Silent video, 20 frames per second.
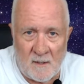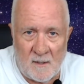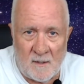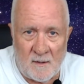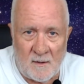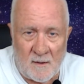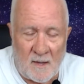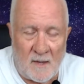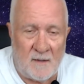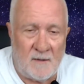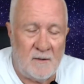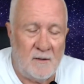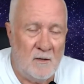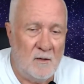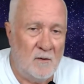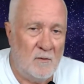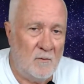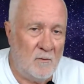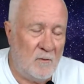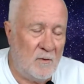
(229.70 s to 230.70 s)
That
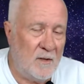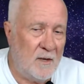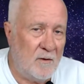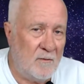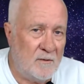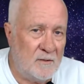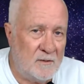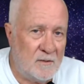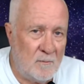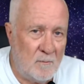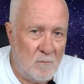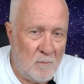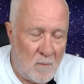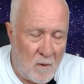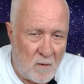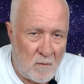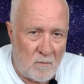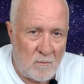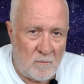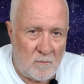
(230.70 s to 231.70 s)
there is a
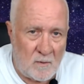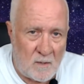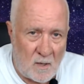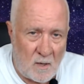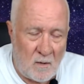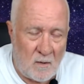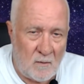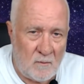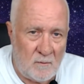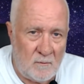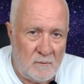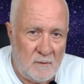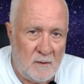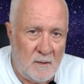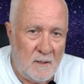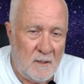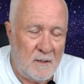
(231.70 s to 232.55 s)
moral code